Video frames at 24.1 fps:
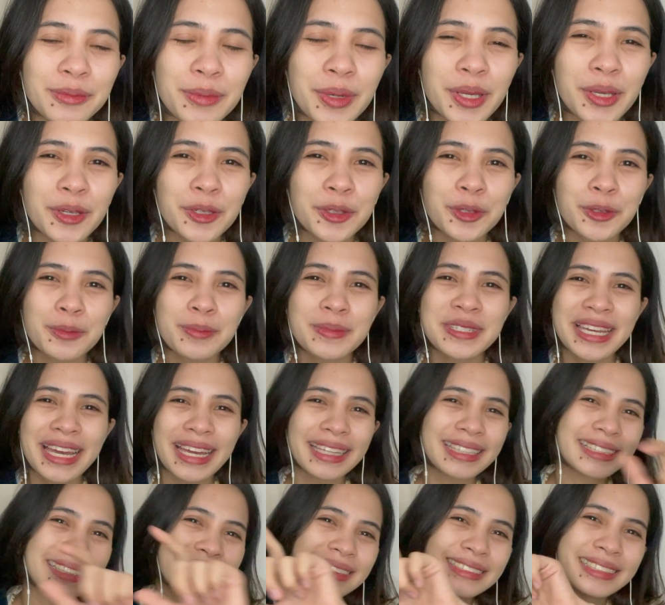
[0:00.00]
YouTube
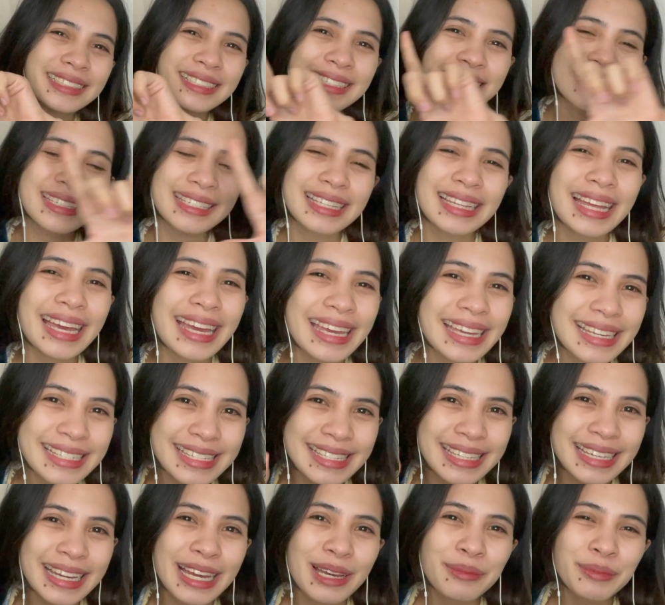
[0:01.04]
channel. This is
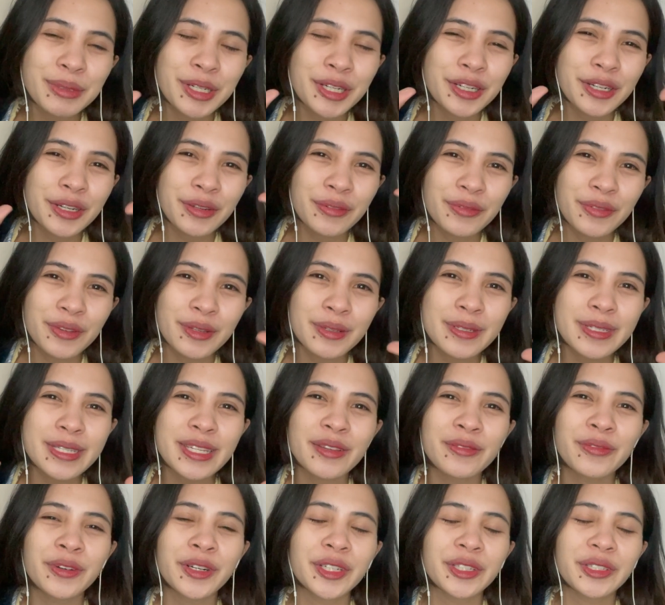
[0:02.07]
lykscamerareviews
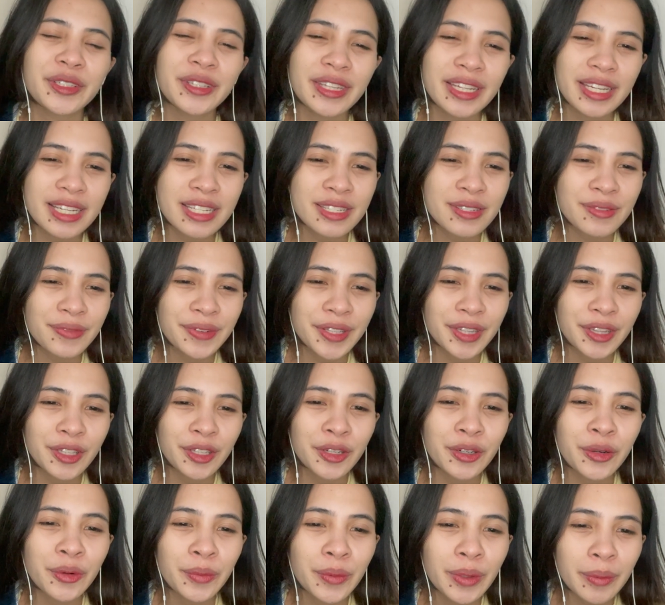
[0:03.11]
and for today's
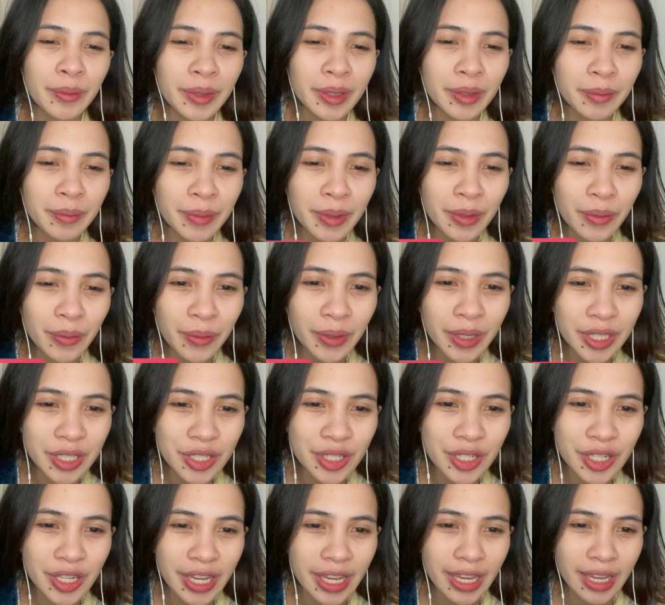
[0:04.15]
video, we will be
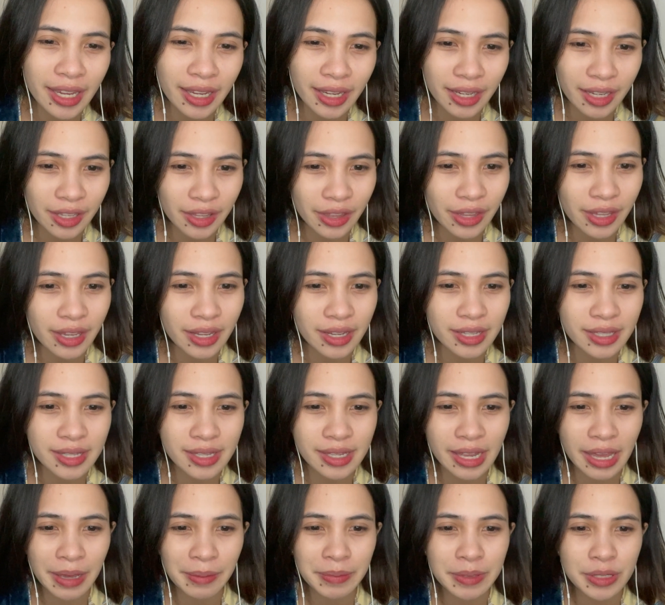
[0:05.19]
watching, I think it's
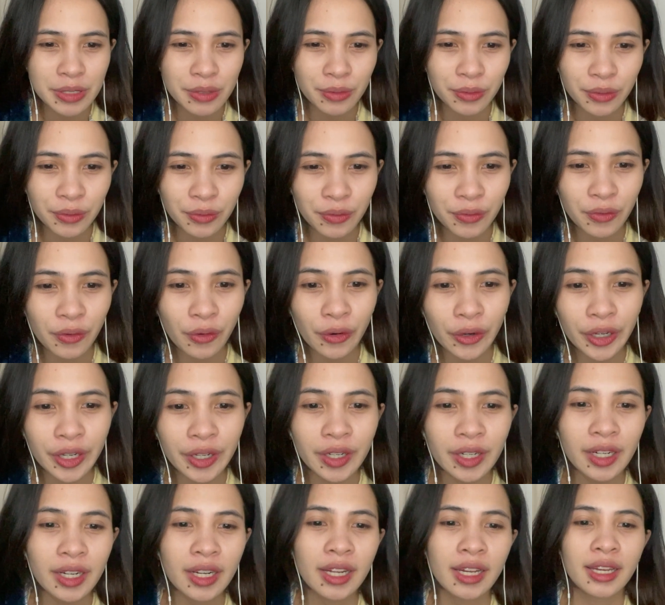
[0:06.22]
episode
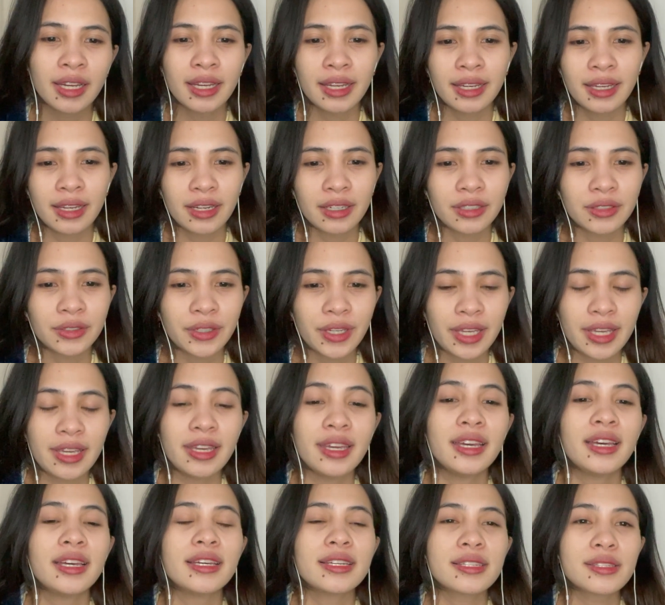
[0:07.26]
4. Okay,
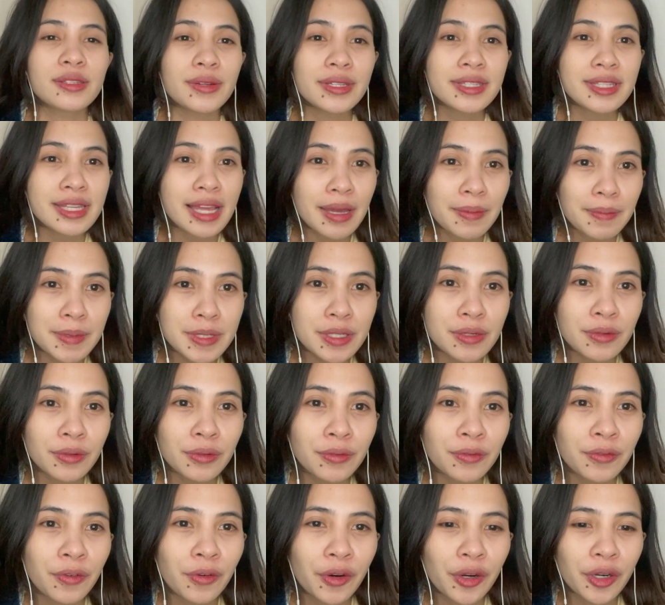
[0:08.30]
so it's episode
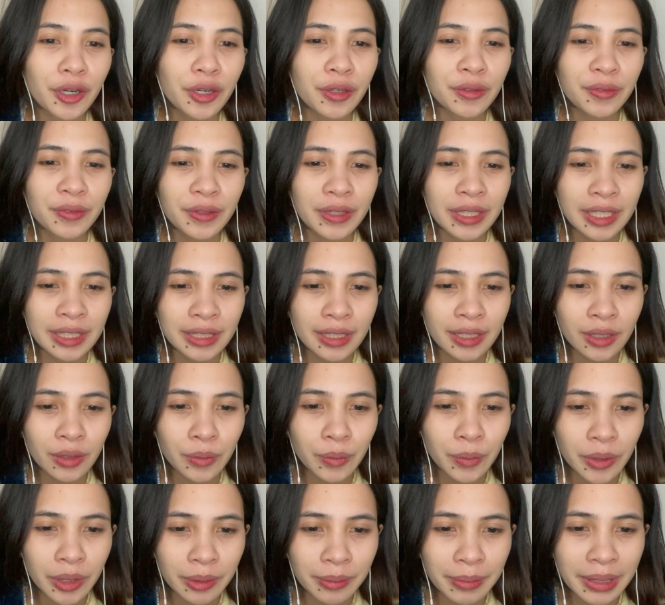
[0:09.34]
4 of Little
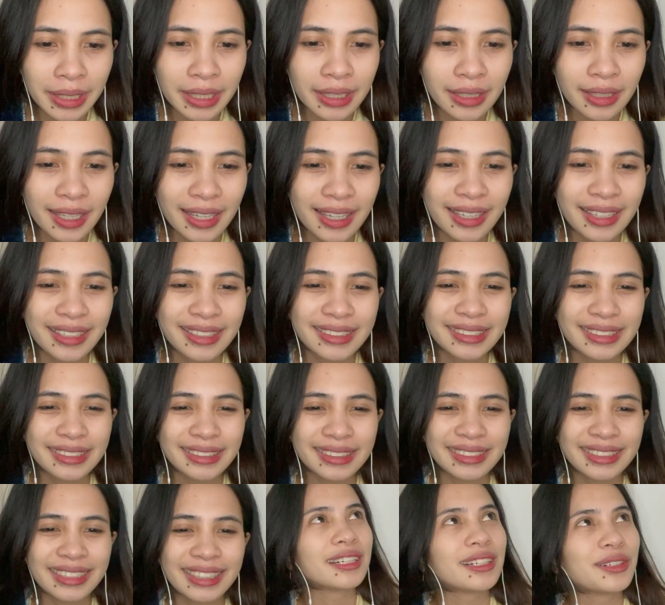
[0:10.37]
Women
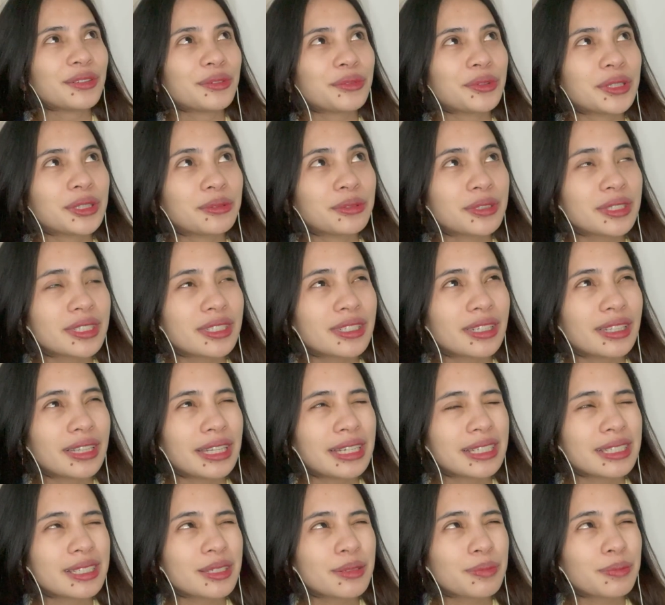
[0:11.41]
and what was the
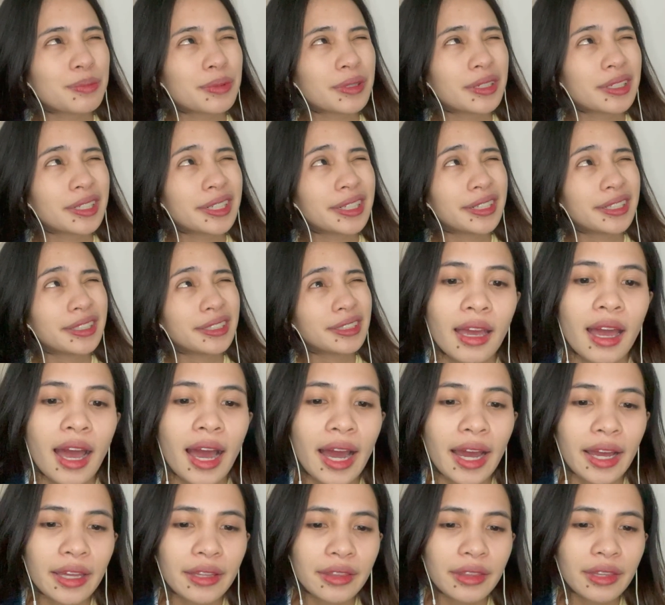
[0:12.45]
last part?
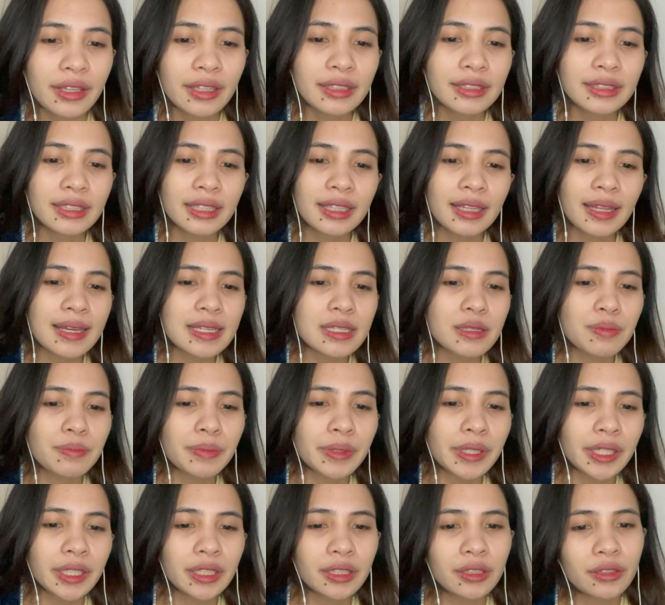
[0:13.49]
I think the last
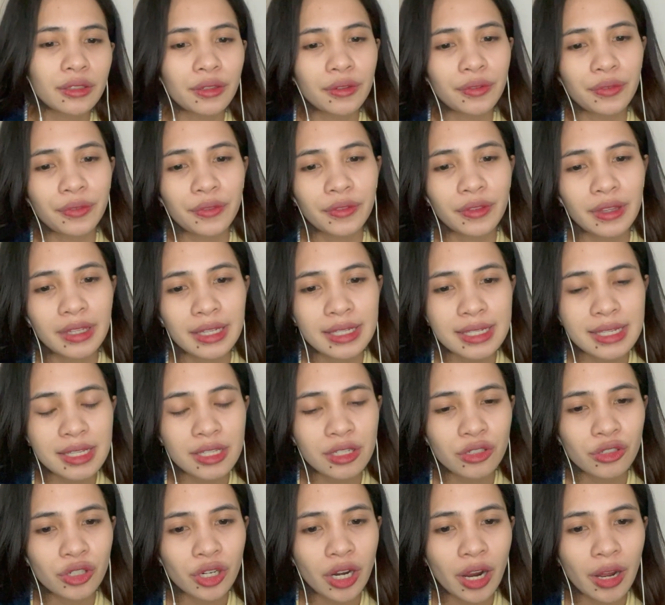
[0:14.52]
part of this
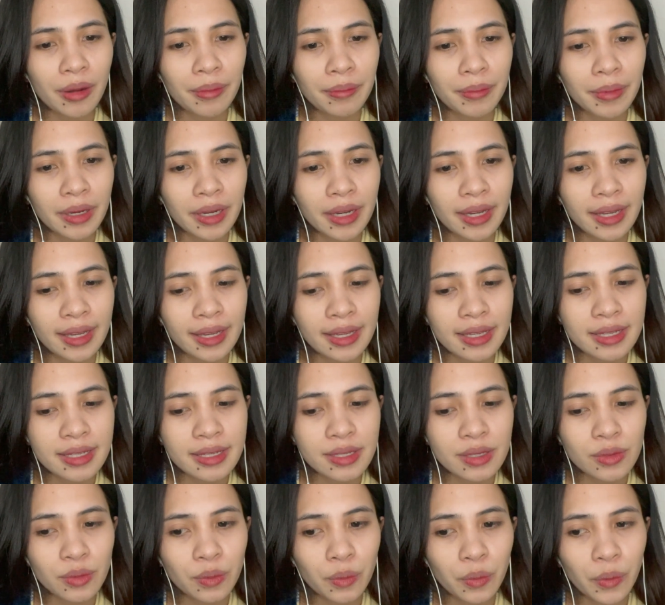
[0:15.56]
drama
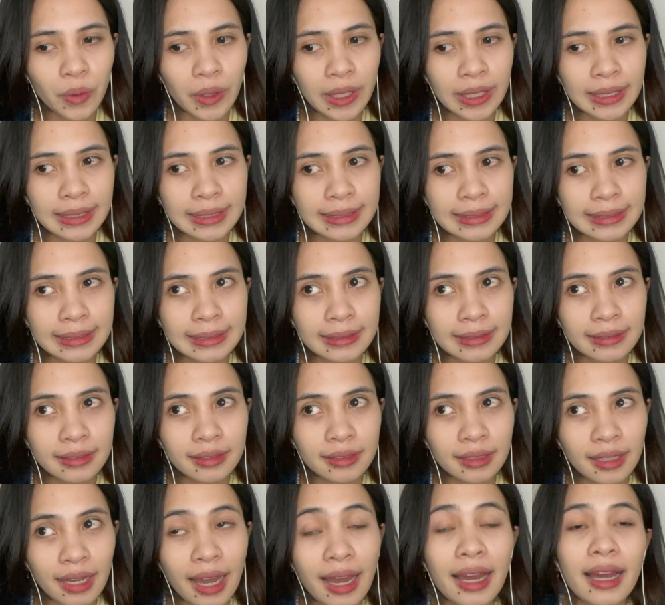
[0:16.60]
is when,
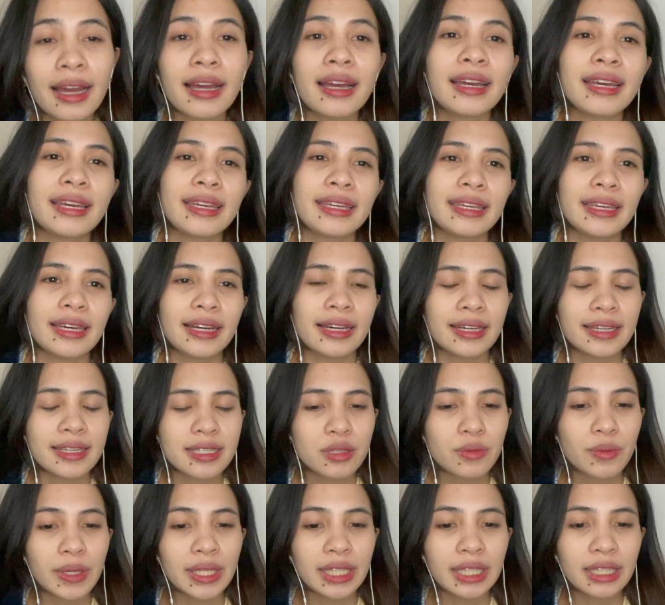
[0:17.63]

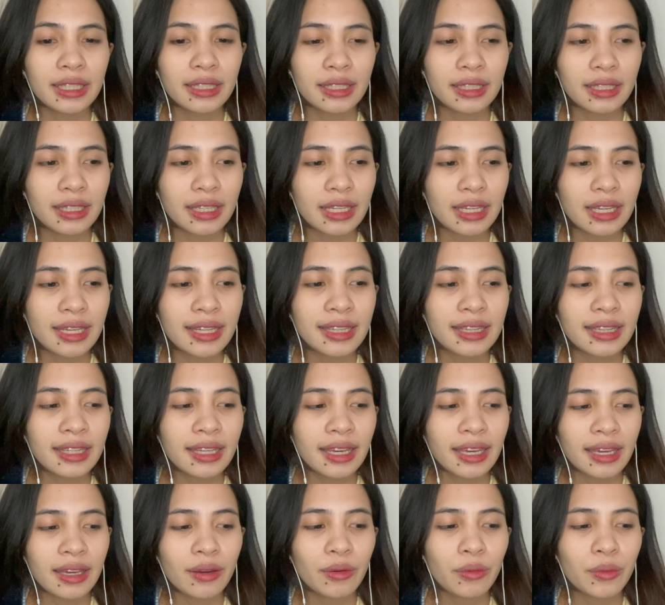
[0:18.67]
is when
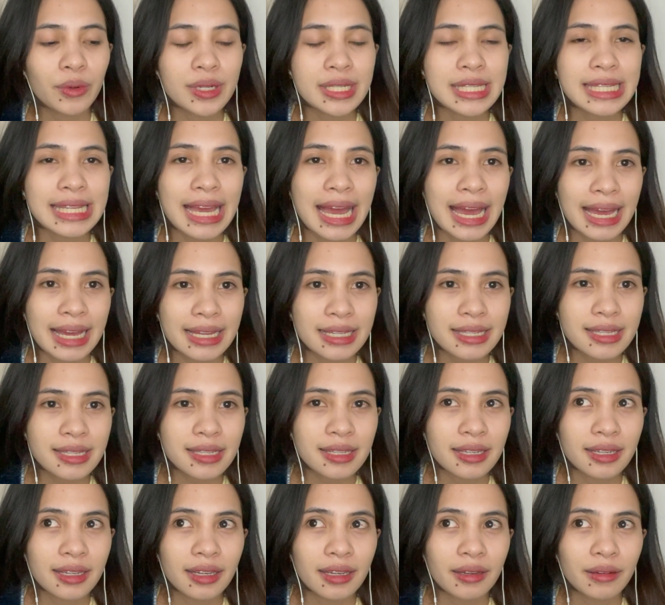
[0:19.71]
Inhae was
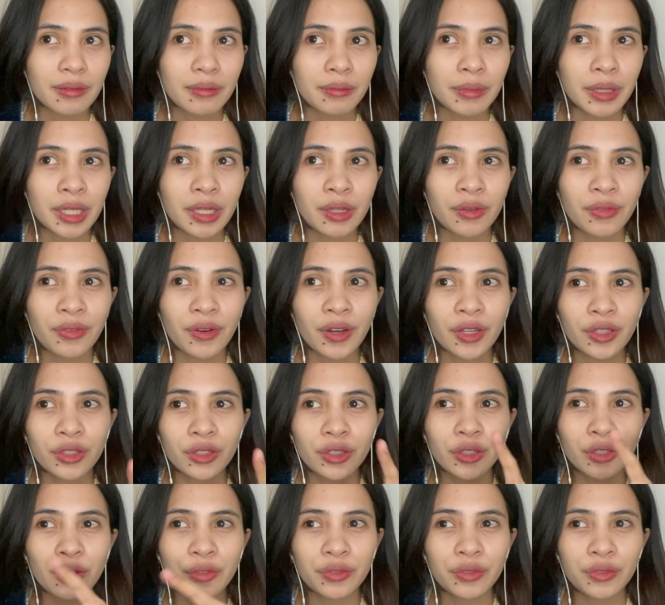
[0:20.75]
asked by the father of